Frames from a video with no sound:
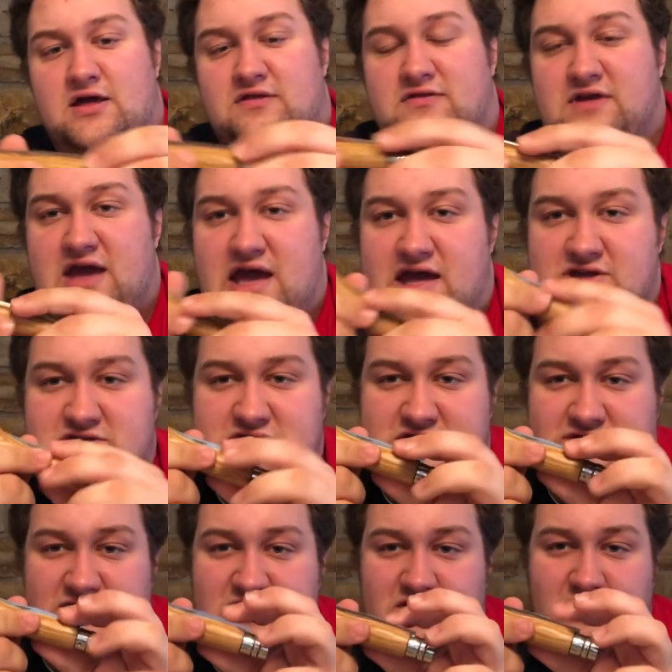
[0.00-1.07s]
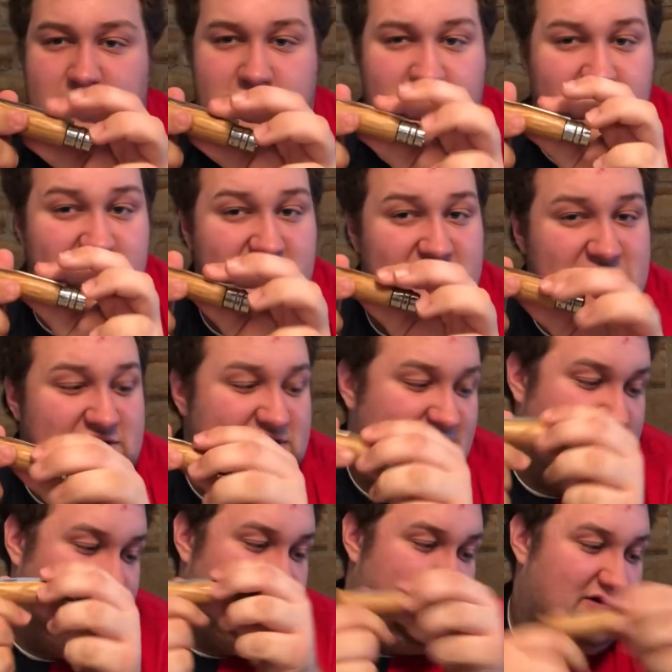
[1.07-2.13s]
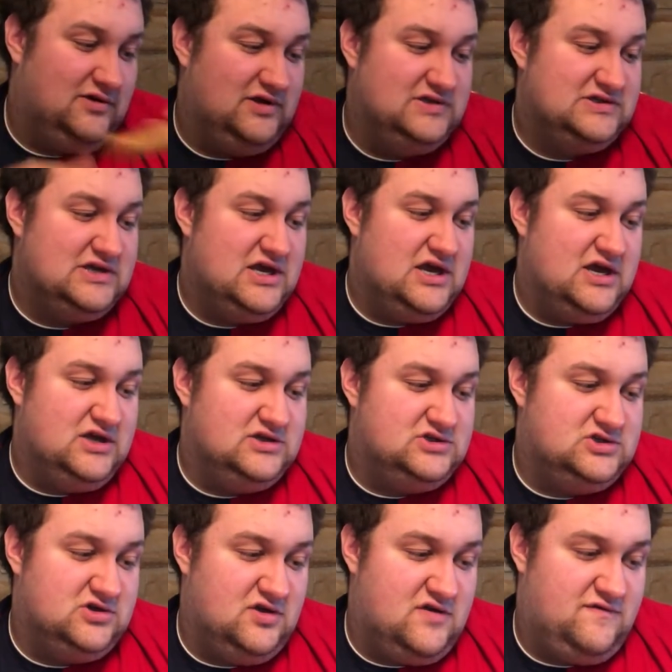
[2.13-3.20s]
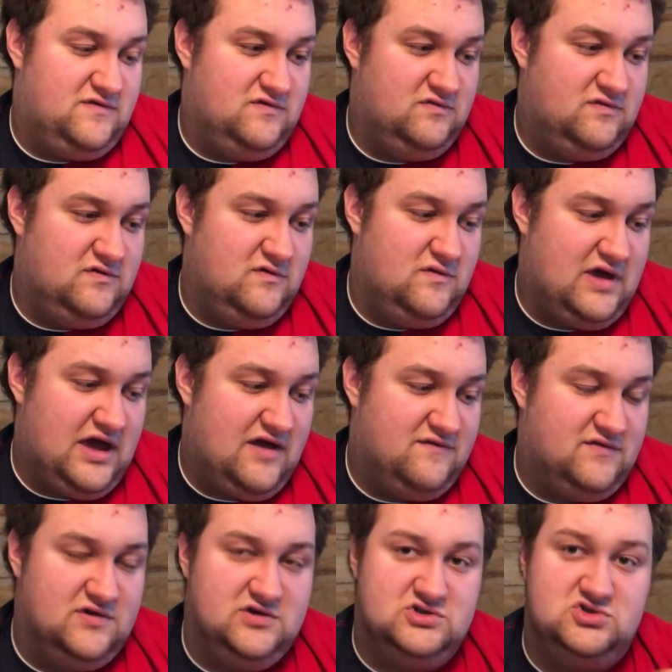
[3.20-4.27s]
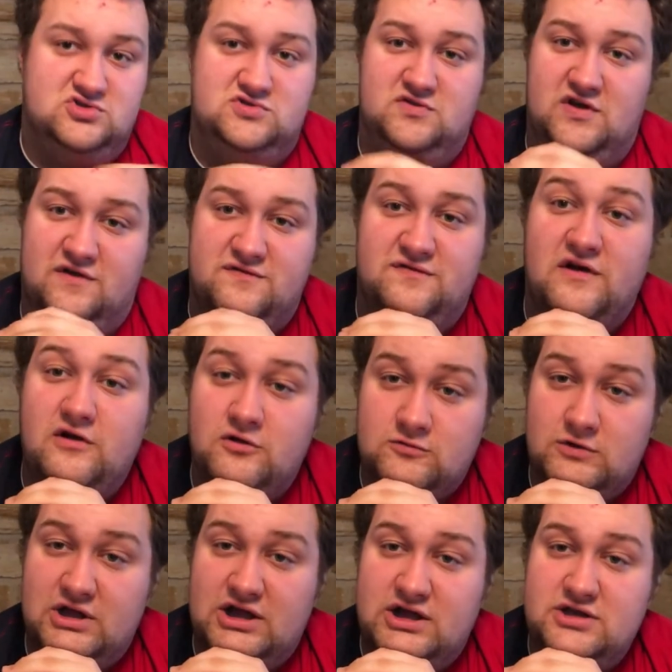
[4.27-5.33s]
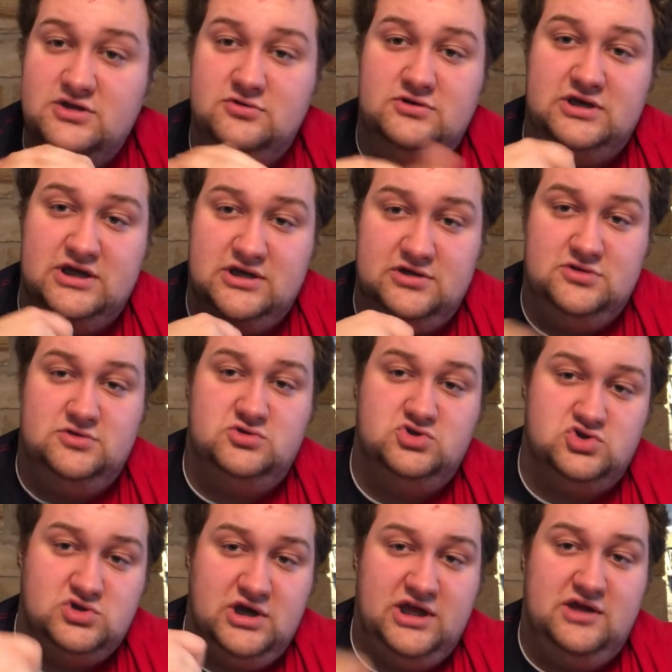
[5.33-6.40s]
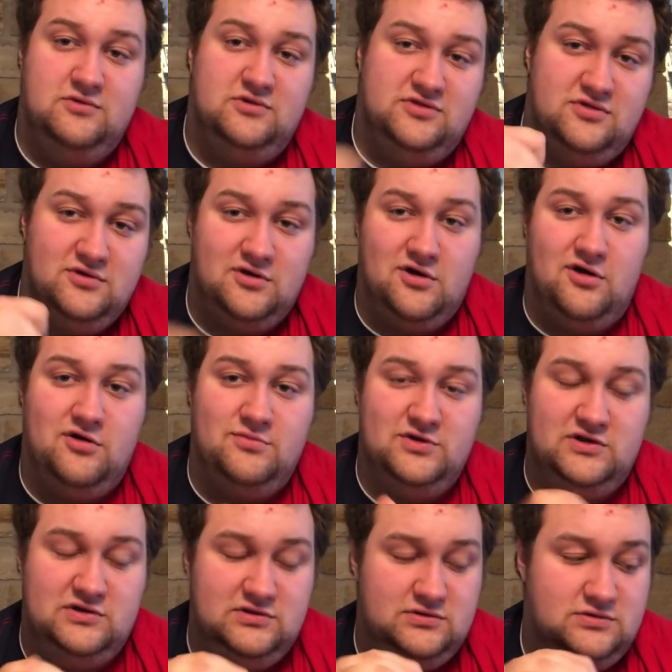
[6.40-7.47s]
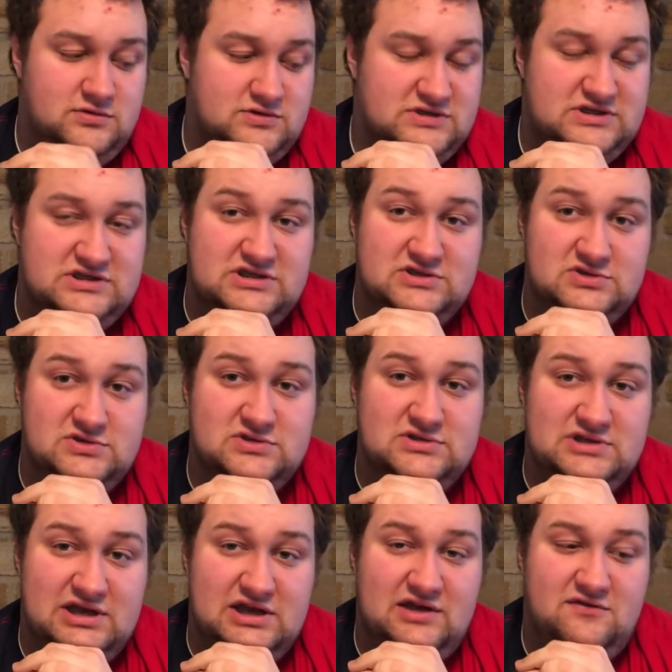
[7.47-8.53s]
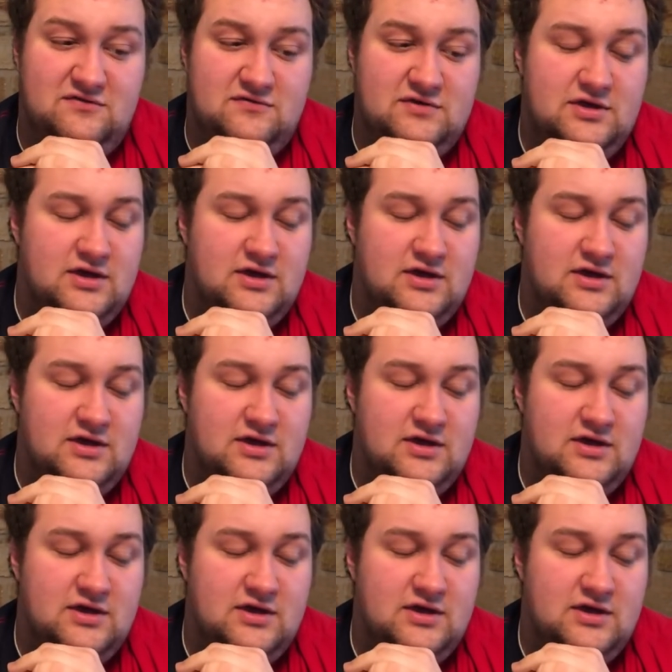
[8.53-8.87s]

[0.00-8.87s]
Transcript: The edges of here are perfectly 90 degrees. So if you do have a, a ferro rod, you can strike it with the carbon steel knife.